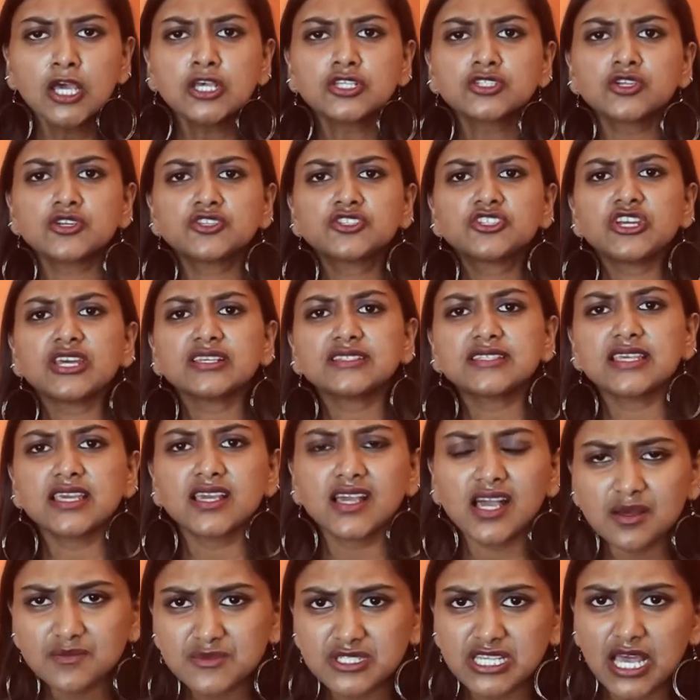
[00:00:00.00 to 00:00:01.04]
So Jesse
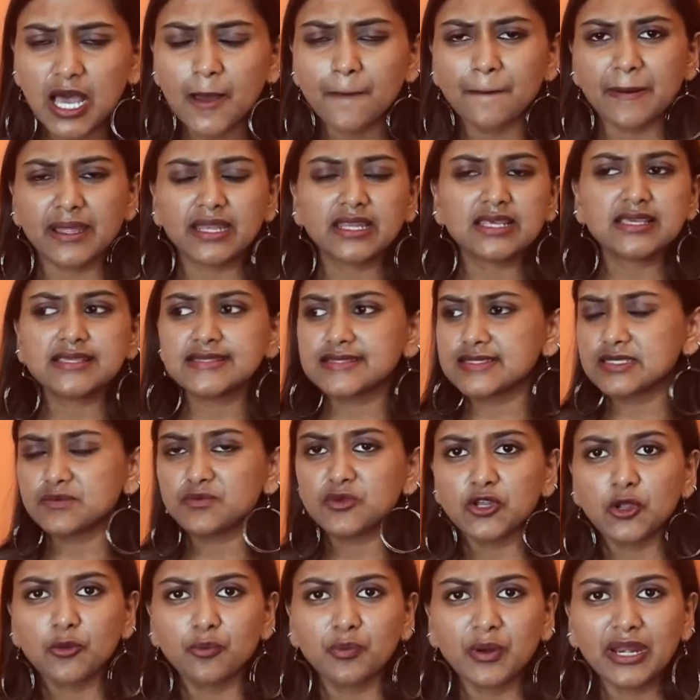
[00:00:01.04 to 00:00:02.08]
comes up and he's,
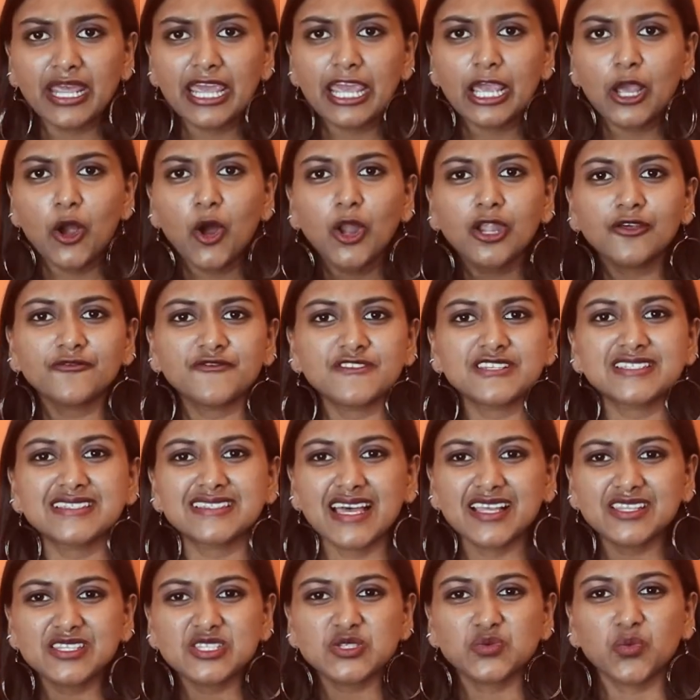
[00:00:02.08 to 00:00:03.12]
you know, bringing all of his
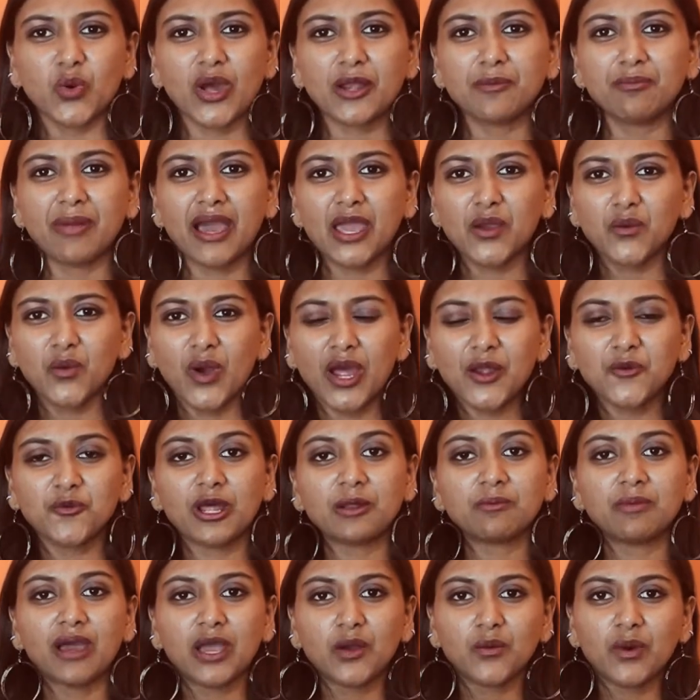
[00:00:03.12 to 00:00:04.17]
sons one by
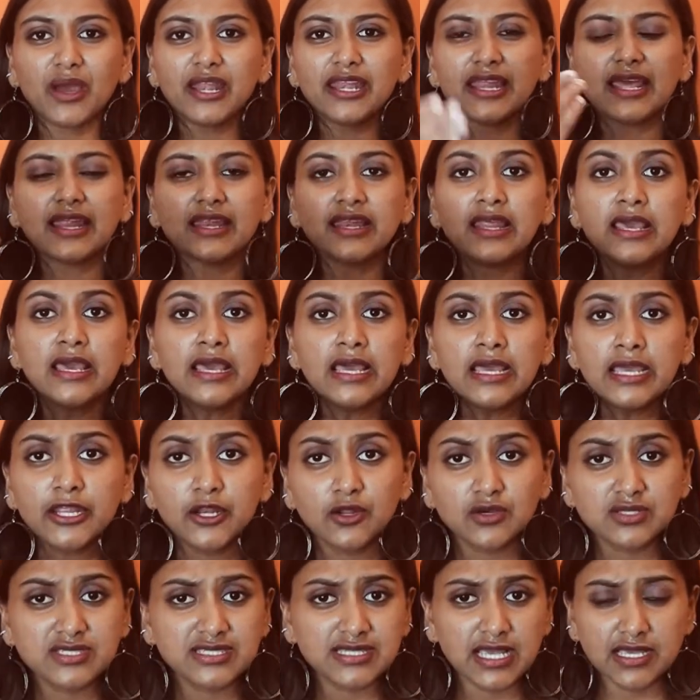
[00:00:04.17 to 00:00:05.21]
one, and, you
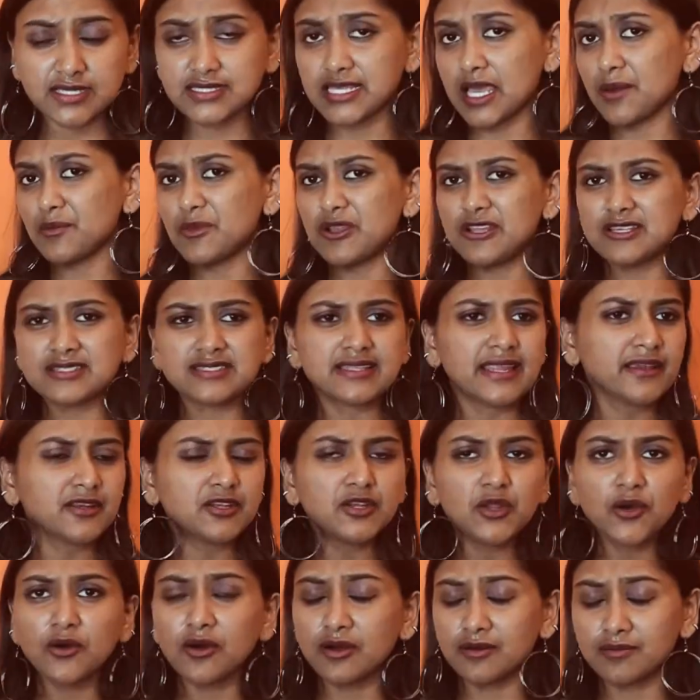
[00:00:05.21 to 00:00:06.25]
know, Samuel is like,
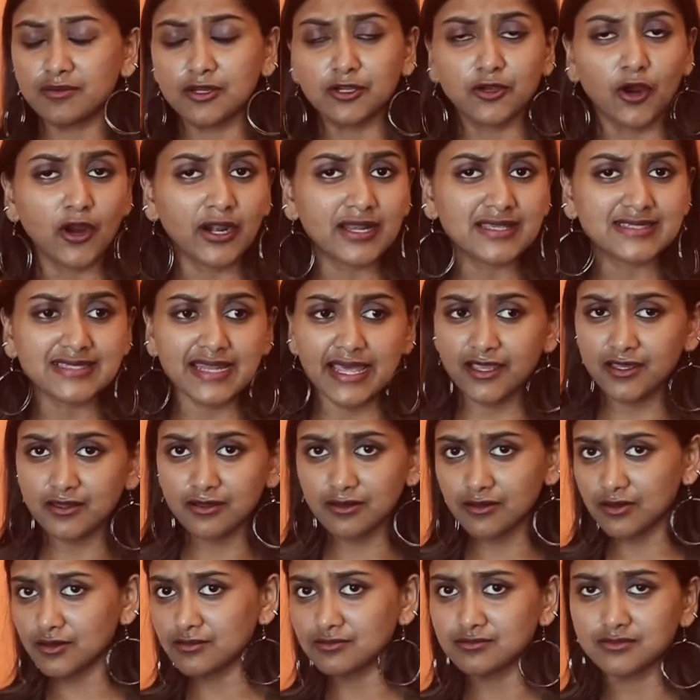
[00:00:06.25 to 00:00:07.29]
no, God is like, you
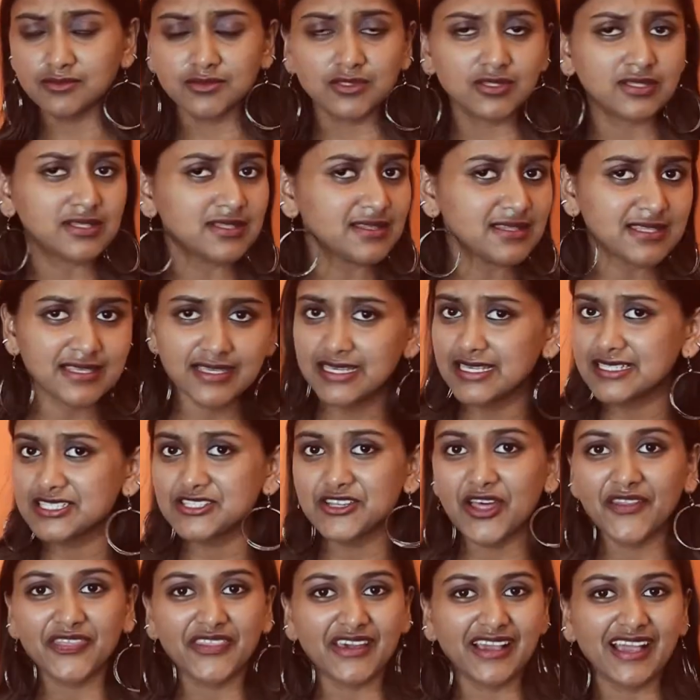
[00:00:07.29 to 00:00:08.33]
know, he's
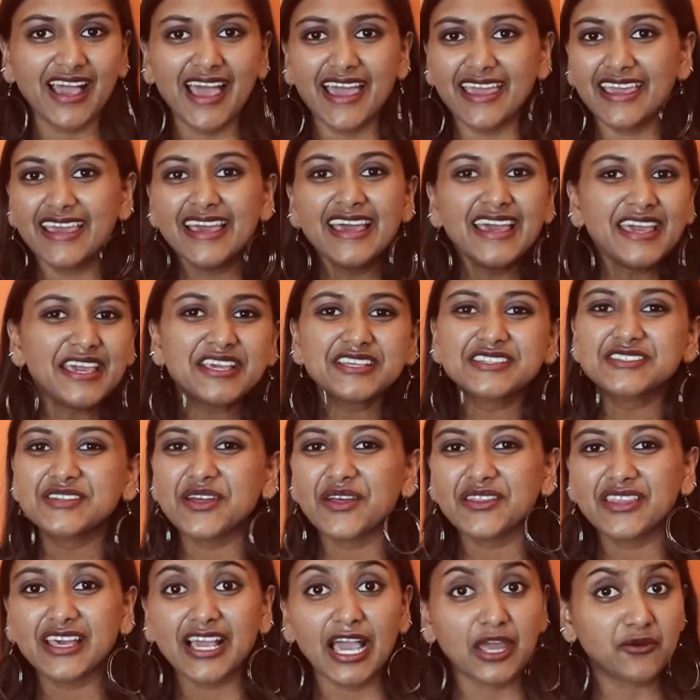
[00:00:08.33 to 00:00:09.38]
not the
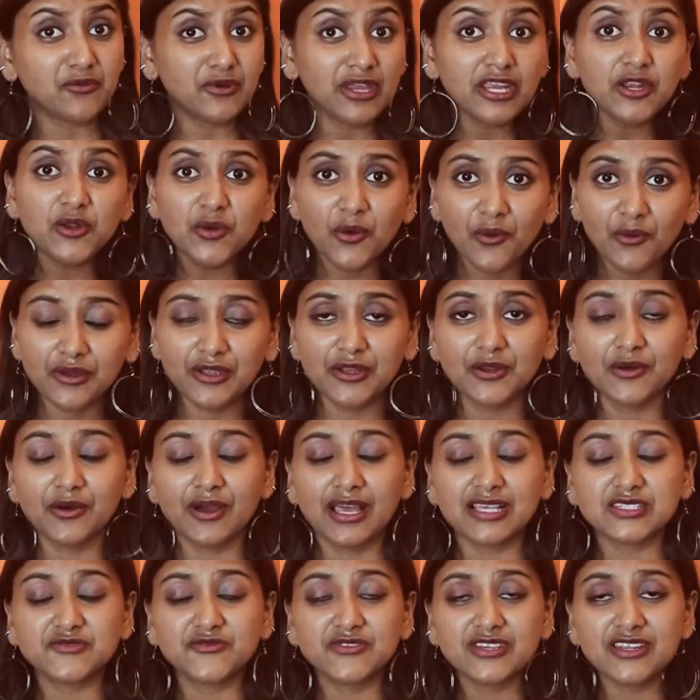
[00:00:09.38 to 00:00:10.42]
guy. We know, you know,
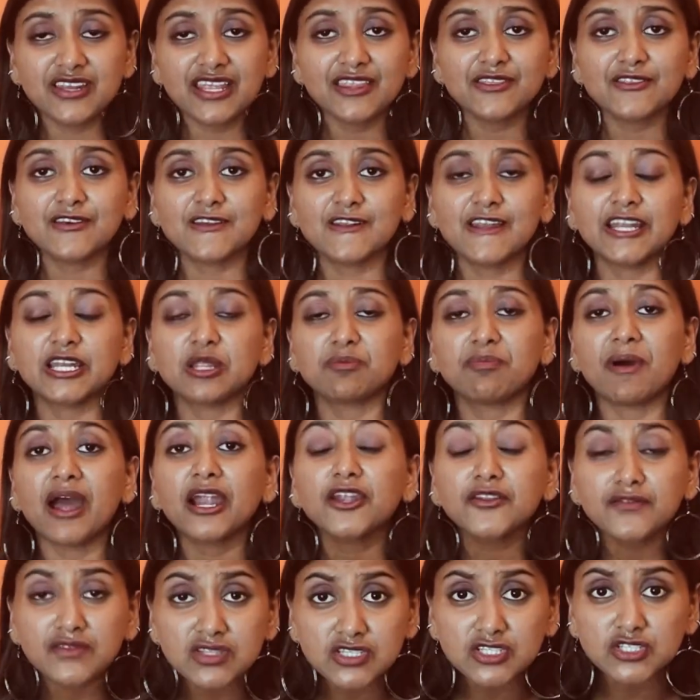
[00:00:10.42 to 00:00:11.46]
as we read the later
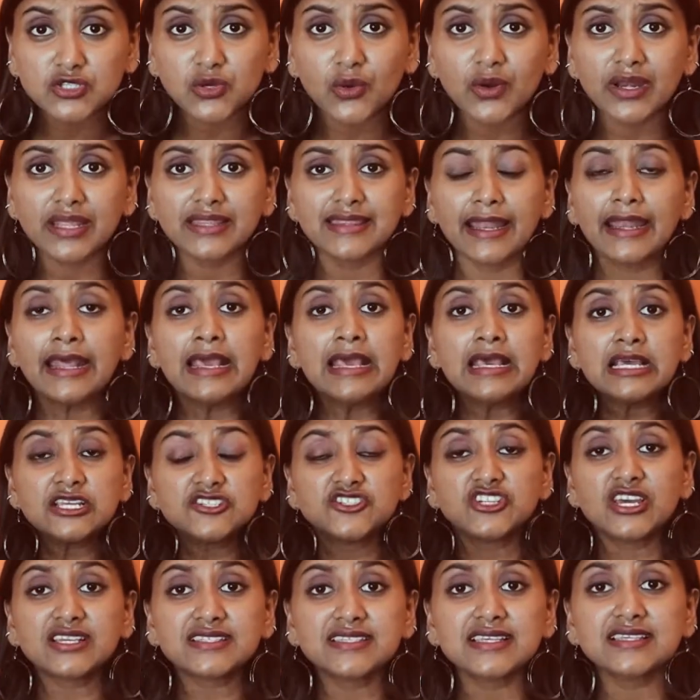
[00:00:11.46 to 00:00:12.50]
part of the story, that
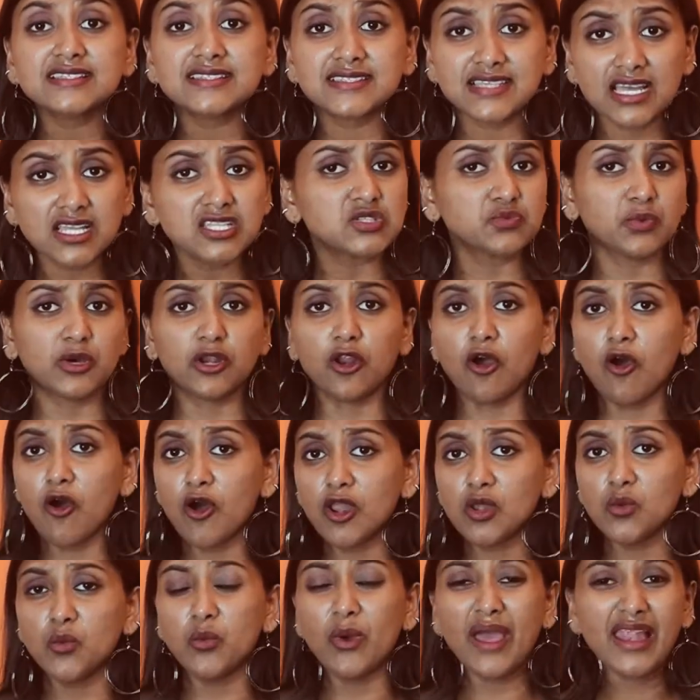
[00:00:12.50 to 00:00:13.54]
Jesse's sons were
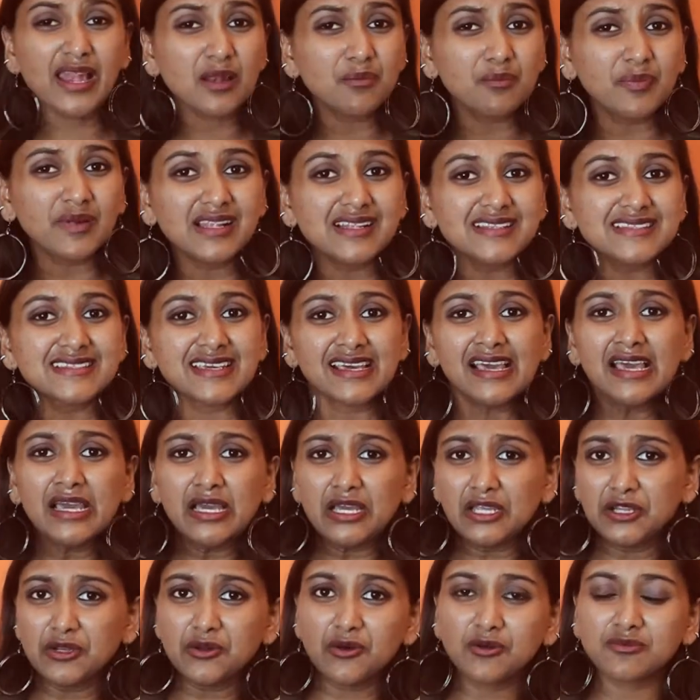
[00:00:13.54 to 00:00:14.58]
all well built,
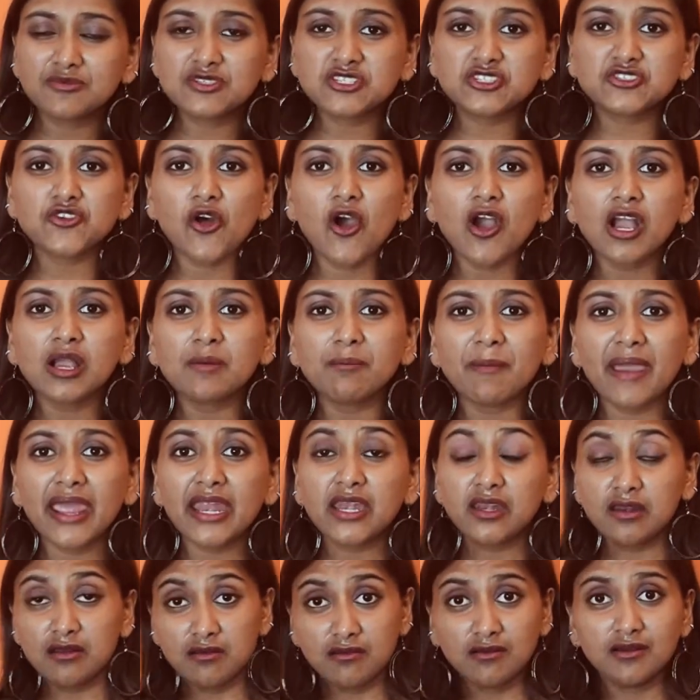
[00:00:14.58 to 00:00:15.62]
you know, strong
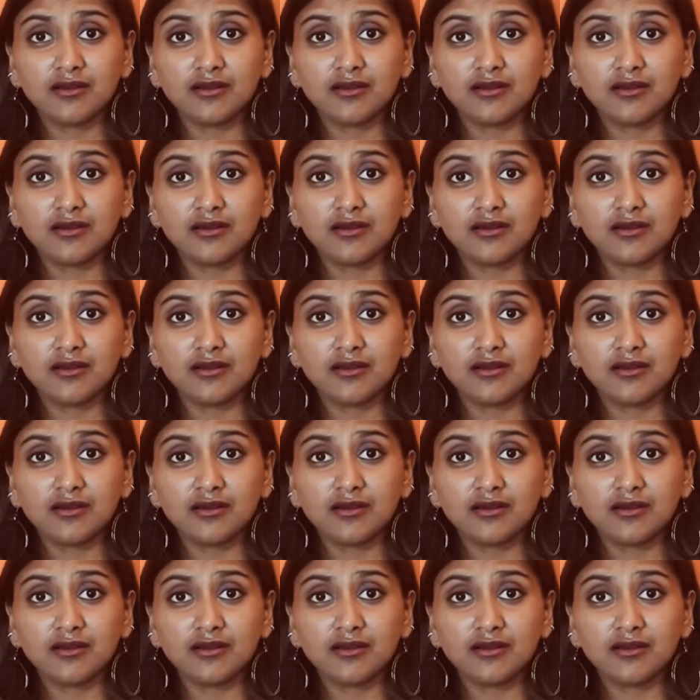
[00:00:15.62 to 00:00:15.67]
men